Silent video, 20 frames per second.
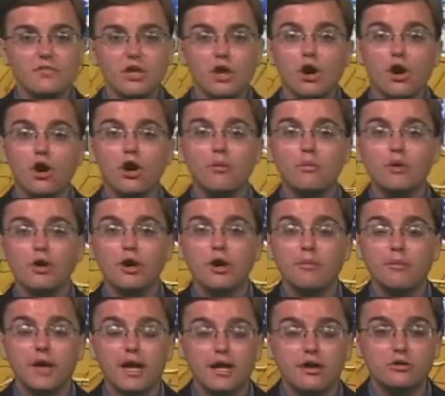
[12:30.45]
Our upper
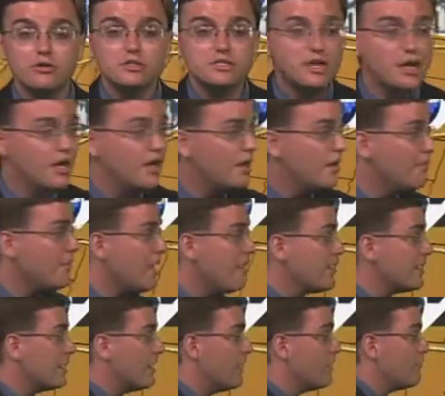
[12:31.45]
air patterns,
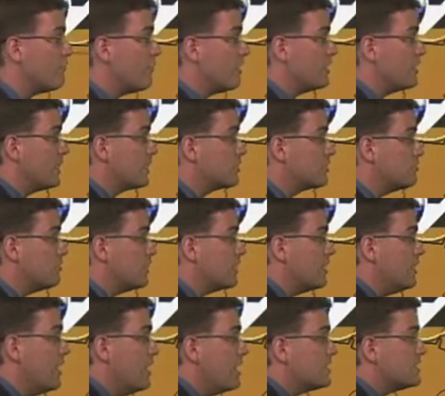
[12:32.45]
mapping it out for you next
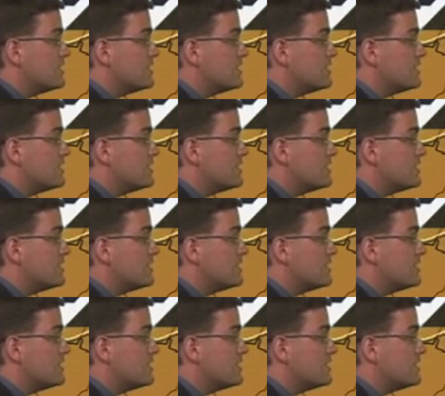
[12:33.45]
week.